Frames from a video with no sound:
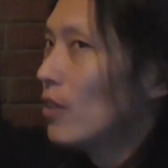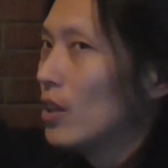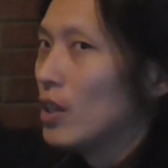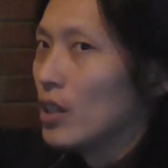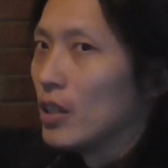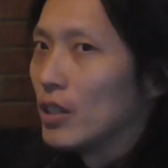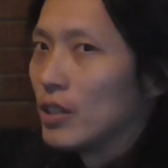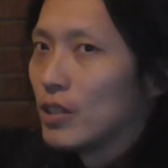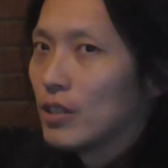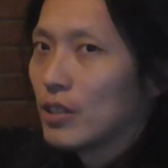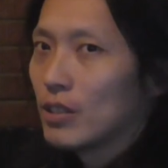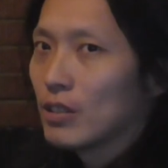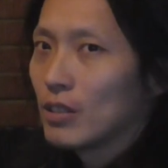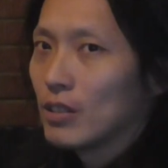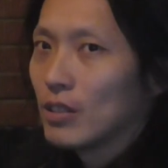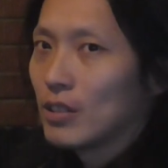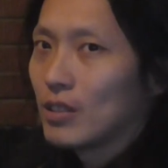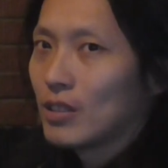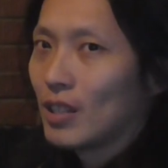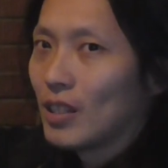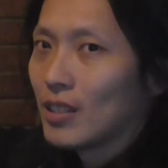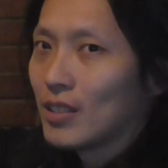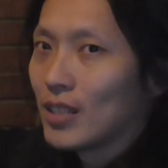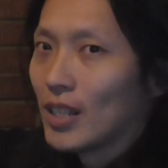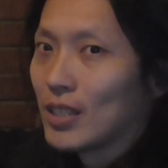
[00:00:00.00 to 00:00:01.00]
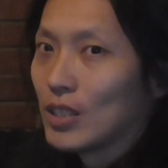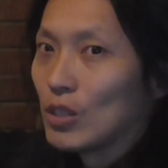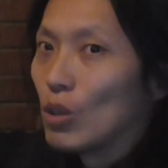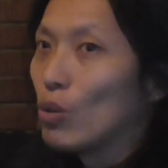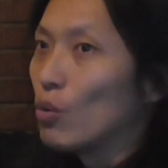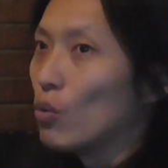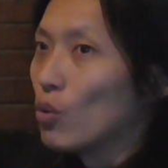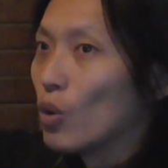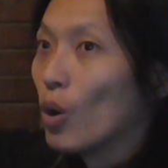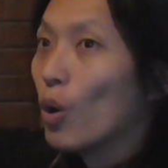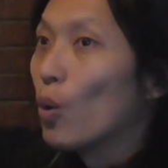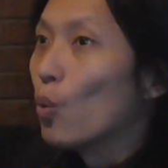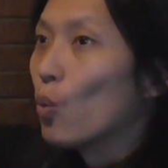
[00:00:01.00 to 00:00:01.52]
village saying that they
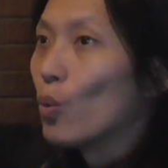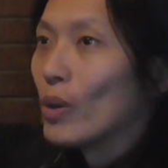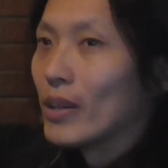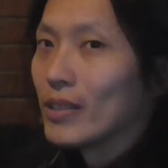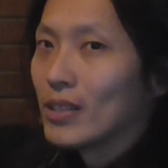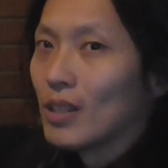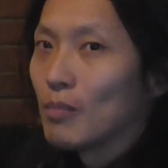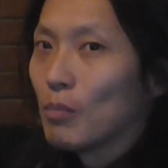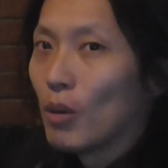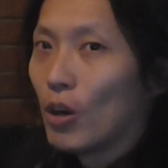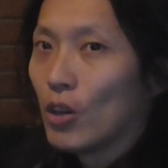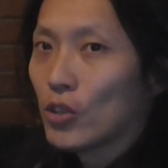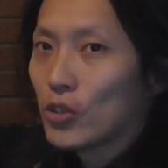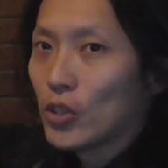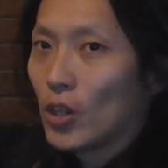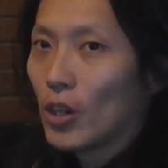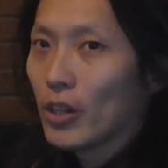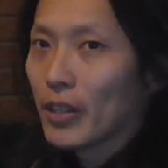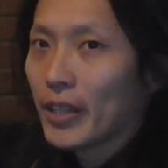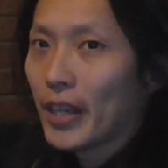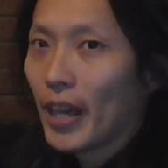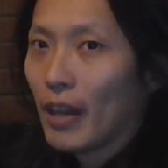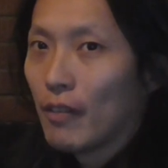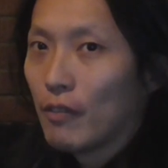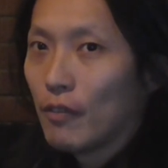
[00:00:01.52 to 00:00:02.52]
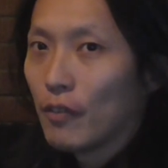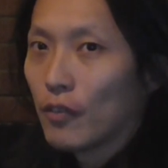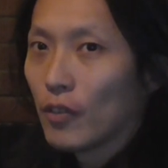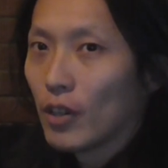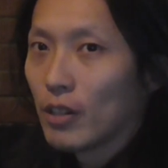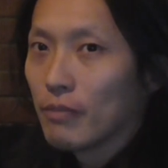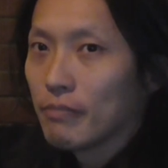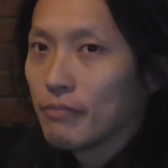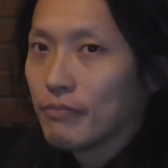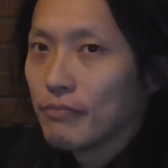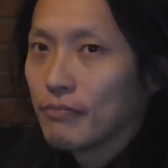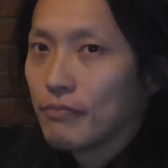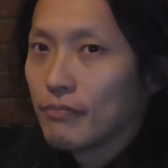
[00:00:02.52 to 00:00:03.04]
don't know where their martial art came
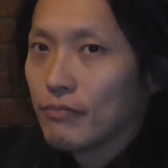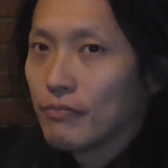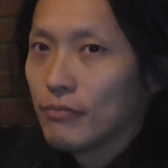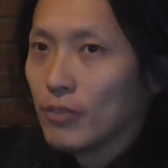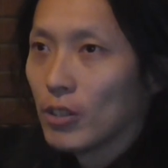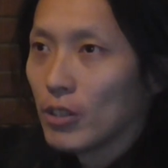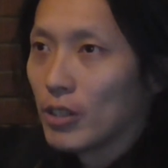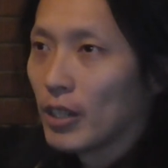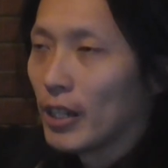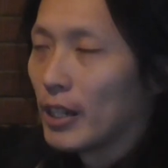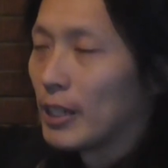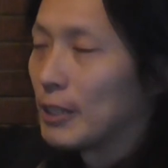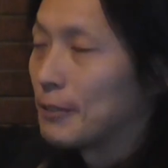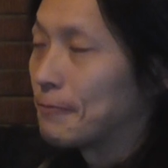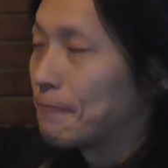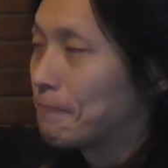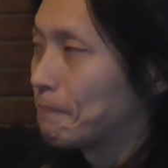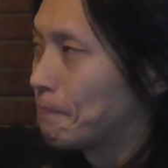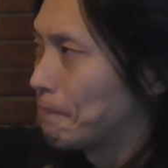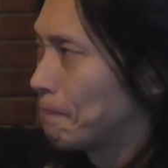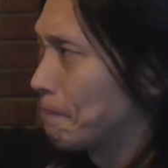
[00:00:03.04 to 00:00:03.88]
from, okay?